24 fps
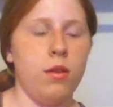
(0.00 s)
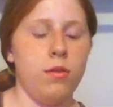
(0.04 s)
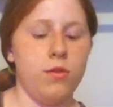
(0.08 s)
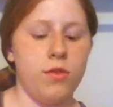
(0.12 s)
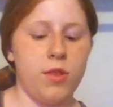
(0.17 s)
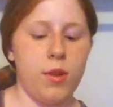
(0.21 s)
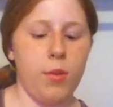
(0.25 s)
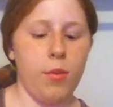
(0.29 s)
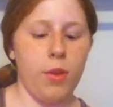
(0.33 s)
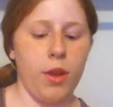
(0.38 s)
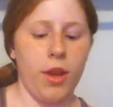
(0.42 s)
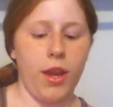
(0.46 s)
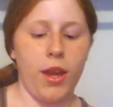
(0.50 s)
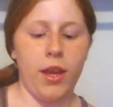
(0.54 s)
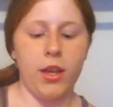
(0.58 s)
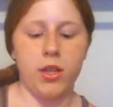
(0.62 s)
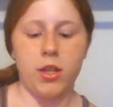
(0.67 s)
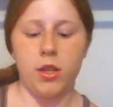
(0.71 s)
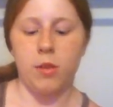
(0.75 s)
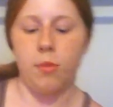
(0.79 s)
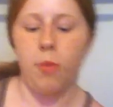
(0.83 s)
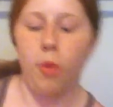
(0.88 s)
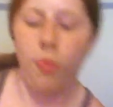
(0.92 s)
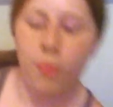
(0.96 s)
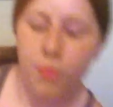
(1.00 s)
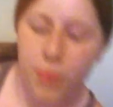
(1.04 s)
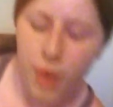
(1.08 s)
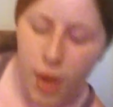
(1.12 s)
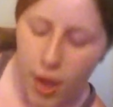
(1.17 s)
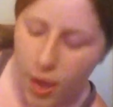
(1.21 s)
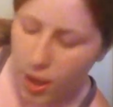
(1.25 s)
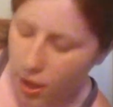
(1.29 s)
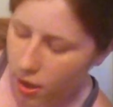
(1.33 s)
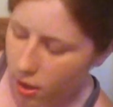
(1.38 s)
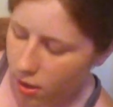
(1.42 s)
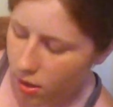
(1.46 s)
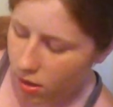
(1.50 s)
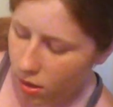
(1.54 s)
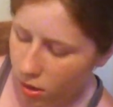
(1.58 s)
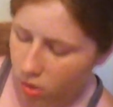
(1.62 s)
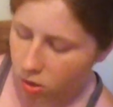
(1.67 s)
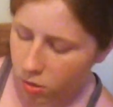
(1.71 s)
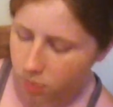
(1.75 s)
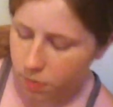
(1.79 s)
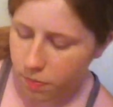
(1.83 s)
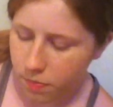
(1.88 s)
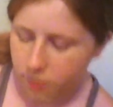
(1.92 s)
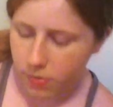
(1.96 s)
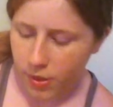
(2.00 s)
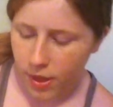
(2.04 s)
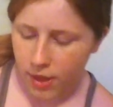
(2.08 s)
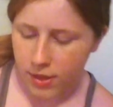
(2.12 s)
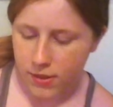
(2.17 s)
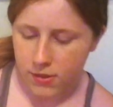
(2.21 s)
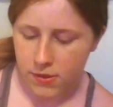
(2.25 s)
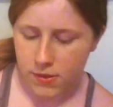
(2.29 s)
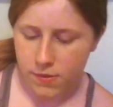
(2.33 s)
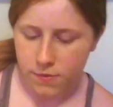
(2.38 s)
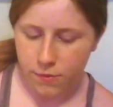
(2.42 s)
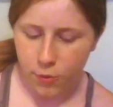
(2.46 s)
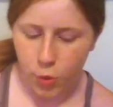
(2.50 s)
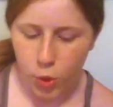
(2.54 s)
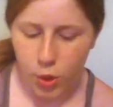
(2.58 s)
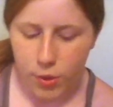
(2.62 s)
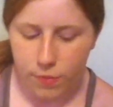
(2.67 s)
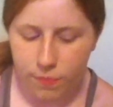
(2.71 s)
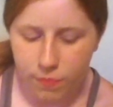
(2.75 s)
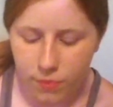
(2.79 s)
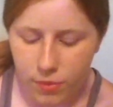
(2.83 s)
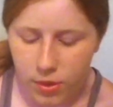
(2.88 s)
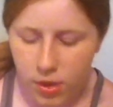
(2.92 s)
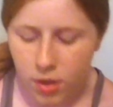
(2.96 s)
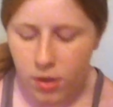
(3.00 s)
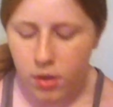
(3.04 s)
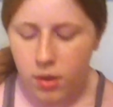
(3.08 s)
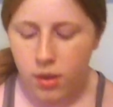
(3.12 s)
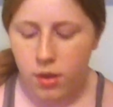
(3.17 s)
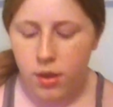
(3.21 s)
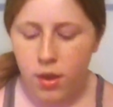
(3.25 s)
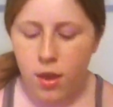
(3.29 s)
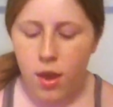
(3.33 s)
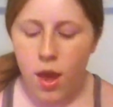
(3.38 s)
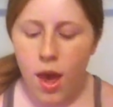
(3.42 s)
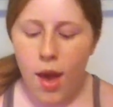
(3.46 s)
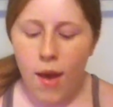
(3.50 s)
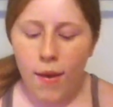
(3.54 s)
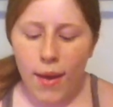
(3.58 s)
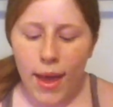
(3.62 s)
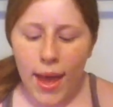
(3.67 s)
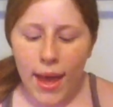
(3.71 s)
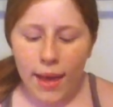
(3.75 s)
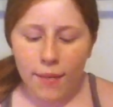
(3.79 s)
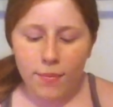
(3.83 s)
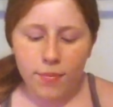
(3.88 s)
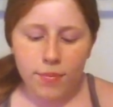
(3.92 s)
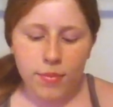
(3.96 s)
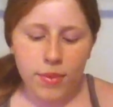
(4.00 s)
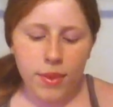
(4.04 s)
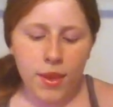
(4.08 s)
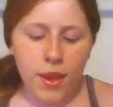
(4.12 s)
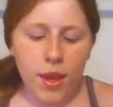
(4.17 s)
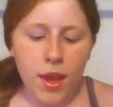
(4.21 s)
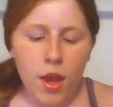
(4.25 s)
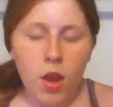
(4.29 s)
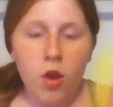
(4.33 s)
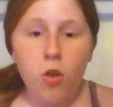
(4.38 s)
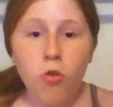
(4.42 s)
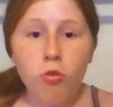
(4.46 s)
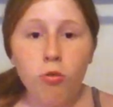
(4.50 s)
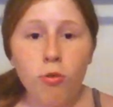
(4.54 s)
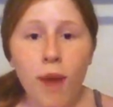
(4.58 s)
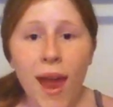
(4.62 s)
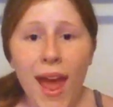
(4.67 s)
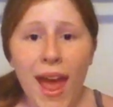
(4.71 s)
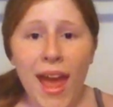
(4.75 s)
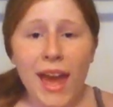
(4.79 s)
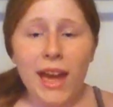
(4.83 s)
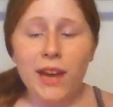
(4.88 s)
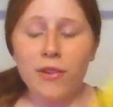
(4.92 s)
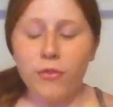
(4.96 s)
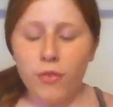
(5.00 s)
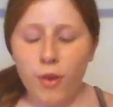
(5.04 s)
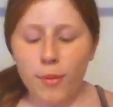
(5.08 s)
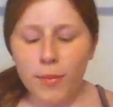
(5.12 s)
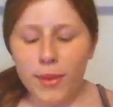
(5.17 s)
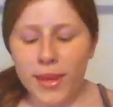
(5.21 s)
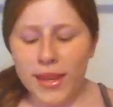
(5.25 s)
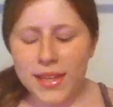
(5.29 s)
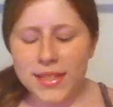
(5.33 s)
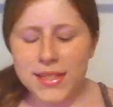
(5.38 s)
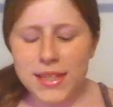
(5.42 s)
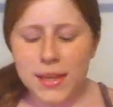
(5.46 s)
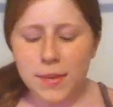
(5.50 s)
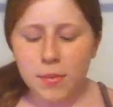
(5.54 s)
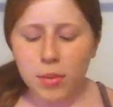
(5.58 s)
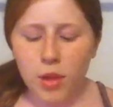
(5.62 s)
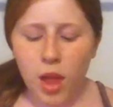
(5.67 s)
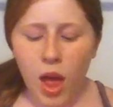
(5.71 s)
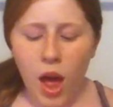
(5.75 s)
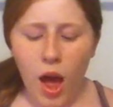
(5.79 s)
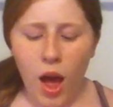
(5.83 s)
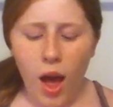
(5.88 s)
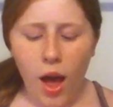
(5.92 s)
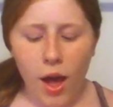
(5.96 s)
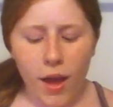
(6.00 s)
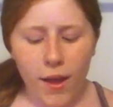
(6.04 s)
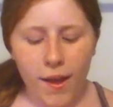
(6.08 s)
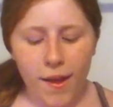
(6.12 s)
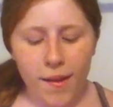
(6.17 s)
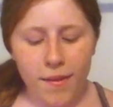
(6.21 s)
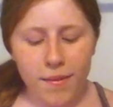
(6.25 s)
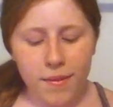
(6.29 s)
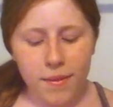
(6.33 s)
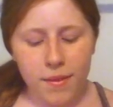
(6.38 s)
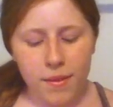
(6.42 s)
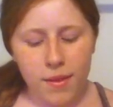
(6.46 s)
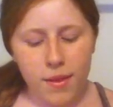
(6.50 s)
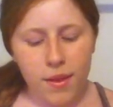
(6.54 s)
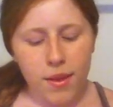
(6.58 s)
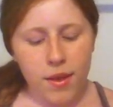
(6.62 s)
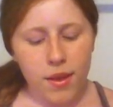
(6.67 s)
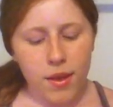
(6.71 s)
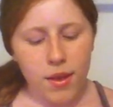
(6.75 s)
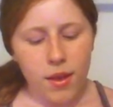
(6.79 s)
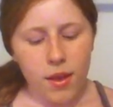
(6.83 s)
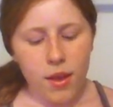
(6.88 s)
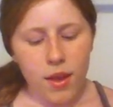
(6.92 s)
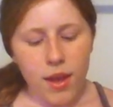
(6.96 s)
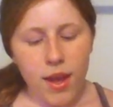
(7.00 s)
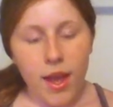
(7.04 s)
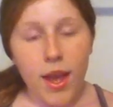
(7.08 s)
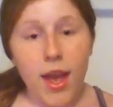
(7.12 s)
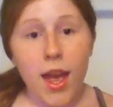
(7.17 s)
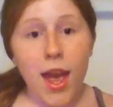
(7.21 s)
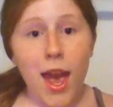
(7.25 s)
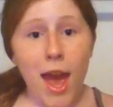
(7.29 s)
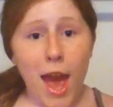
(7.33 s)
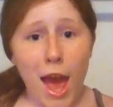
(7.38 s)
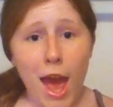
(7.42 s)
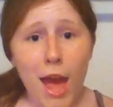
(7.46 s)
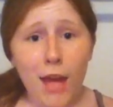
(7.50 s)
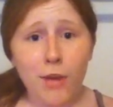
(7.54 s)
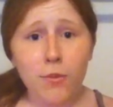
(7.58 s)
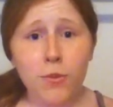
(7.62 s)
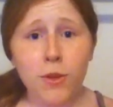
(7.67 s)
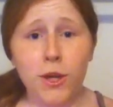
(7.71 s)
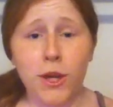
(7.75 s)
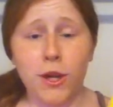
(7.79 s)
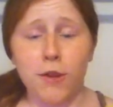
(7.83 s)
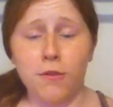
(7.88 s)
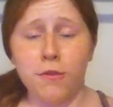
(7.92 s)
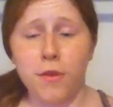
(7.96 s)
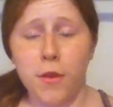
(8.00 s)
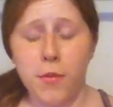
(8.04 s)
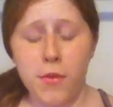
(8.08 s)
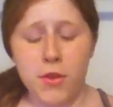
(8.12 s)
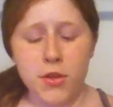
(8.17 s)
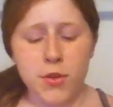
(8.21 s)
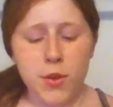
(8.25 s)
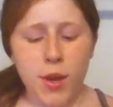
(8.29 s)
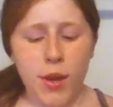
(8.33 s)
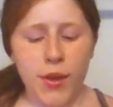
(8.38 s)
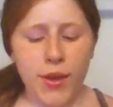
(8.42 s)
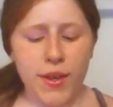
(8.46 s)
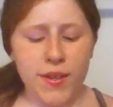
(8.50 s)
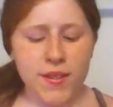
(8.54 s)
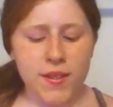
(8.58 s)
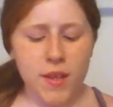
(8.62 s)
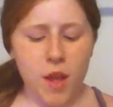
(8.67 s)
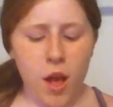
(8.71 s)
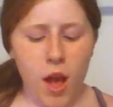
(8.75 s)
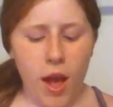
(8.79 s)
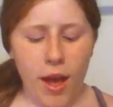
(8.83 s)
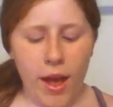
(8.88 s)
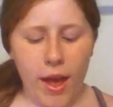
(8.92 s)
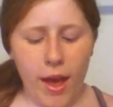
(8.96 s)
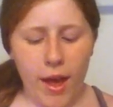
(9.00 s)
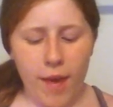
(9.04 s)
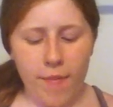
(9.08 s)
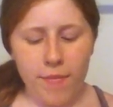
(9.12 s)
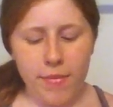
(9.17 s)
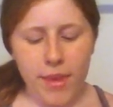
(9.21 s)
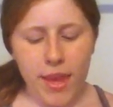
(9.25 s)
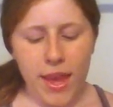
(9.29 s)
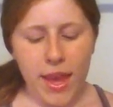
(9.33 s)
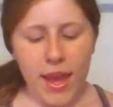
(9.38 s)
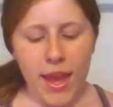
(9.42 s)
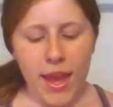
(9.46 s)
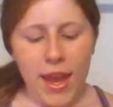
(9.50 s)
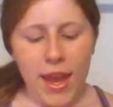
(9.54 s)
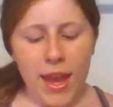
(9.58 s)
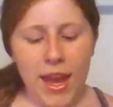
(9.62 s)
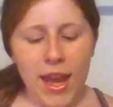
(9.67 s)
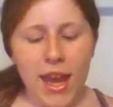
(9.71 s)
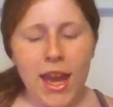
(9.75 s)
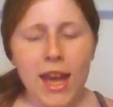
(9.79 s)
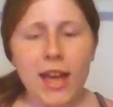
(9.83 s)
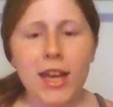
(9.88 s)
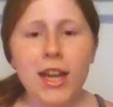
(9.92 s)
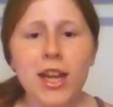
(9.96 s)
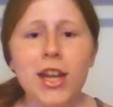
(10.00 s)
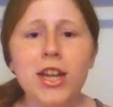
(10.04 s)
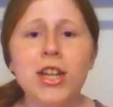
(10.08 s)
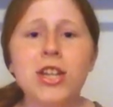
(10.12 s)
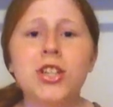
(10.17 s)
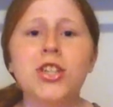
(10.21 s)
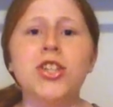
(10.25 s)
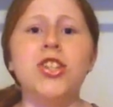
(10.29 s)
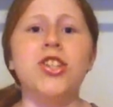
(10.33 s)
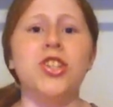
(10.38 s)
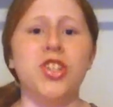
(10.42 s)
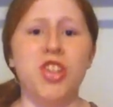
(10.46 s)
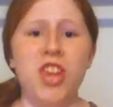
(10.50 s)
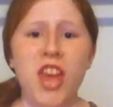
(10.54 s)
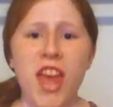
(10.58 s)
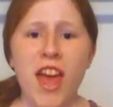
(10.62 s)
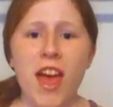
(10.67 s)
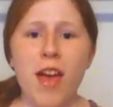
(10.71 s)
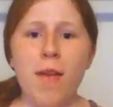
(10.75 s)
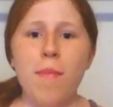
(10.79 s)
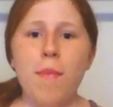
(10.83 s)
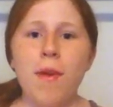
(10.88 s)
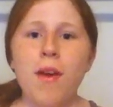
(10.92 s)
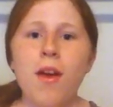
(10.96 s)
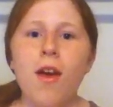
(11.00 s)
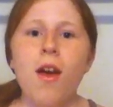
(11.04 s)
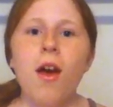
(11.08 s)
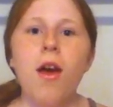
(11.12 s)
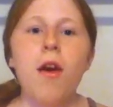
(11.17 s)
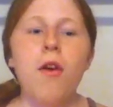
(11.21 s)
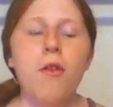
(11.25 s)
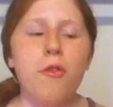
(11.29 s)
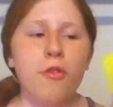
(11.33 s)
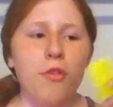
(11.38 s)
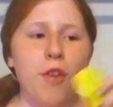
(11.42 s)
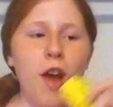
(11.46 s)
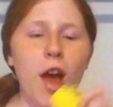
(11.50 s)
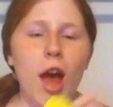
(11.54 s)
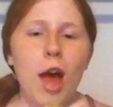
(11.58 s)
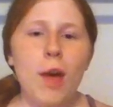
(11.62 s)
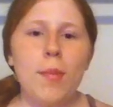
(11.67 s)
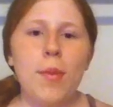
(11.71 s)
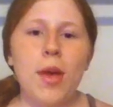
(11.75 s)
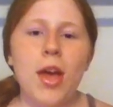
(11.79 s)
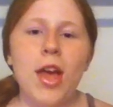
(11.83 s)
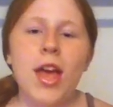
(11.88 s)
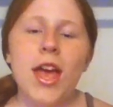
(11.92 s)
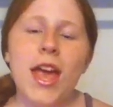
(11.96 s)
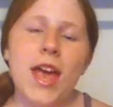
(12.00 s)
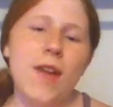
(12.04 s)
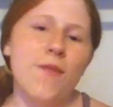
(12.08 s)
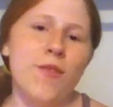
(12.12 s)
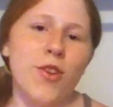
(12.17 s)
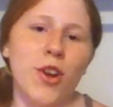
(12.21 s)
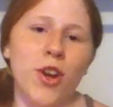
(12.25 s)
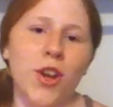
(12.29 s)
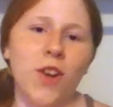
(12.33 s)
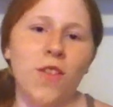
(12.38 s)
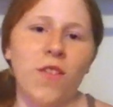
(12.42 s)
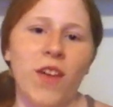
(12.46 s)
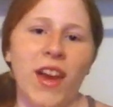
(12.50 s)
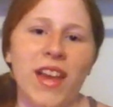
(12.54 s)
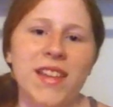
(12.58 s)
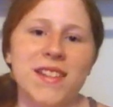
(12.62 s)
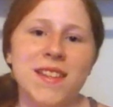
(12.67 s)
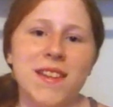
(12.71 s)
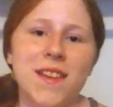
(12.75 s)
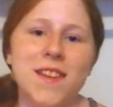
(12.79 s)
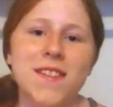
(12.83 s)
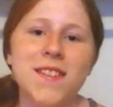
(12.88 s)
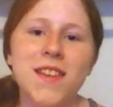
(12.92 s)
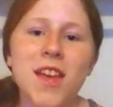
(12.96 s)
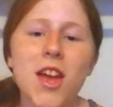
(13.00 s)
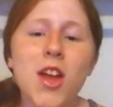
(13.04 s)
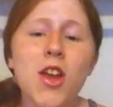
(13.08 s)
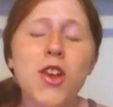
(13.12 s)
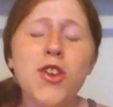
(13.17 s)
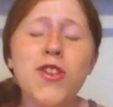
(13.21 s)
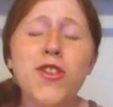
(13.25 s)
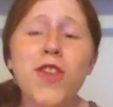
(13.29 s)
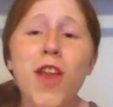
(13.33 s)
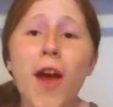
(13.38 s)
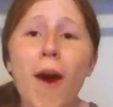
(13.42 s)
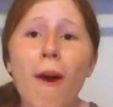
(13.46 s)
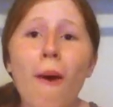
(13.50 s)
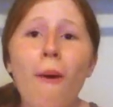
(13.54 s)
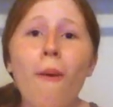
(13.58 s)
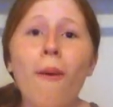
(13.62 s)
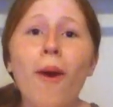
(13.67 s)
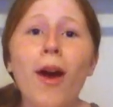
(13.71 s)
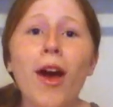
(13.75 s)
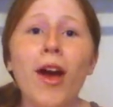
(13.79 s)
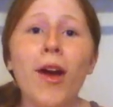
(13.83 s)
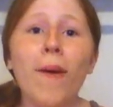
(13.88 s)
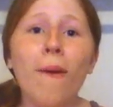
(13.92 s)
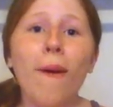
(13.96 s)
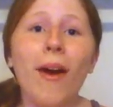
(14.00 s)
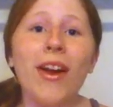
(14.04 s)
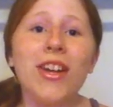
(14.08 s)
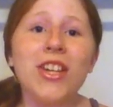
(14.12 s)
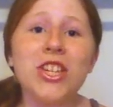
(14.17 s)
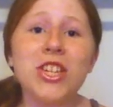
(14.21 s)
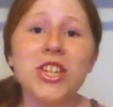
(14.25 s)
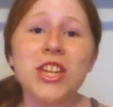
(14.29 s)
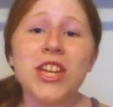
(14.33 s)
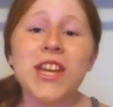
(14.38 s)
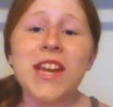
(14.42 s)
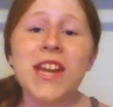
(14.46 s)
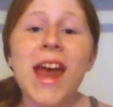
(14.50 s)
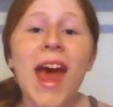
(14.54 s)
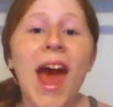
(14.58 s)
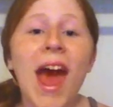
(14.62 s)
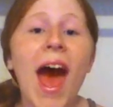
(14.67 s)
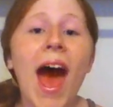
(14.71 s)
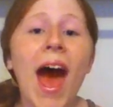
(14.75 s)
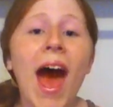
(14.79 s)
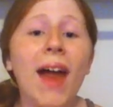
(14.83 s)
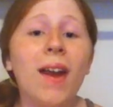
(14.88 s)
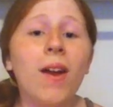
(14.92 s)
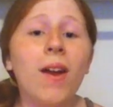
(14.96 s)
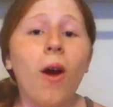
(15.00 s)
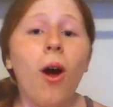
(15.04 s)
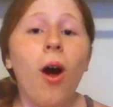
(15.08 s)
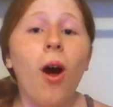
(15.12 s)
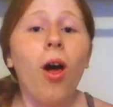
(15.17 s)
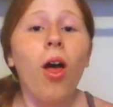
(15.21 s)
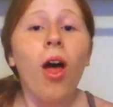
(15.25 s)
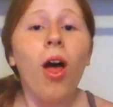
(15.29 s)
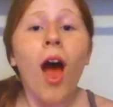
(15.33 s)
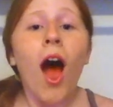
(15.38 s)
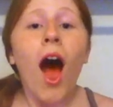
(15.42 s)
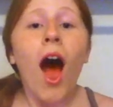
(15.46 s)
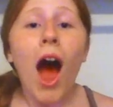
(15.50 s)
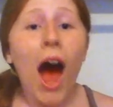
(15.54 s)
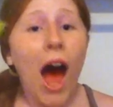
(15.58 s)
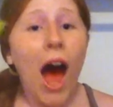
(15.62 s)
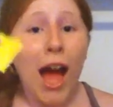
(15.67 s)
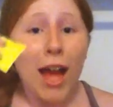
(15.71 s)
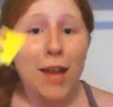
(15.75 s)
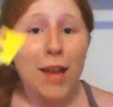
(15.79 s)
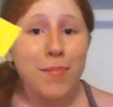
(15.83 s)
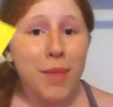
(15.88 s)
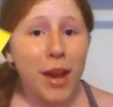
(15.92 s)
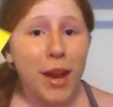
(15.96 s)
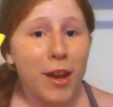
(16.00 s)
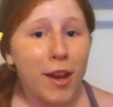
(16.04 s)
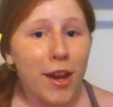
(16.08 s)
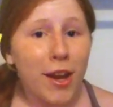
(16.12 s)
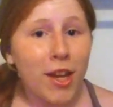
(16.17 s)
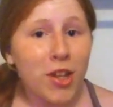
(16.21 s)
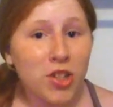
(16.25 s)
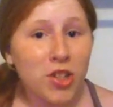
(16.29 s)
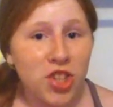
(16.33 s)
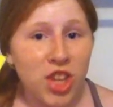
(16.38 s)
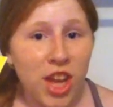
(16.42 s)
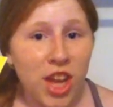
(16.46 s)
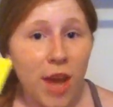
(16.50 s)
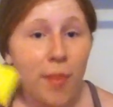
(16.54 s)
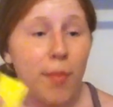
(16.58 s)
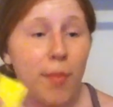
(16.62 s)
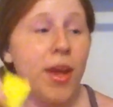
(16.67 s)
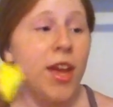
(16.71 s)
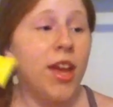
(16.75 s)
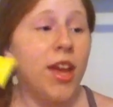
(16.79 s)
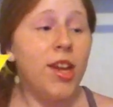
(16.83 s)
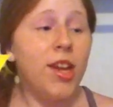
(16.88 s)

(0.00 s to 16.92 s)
Still looking into the bowl. Oh, that's 4. Okay. Ray from Kiss and Blog, Edward from the Twilight Saga, and Jim from Infernal Devices. No question at all, I'm marrying Jim.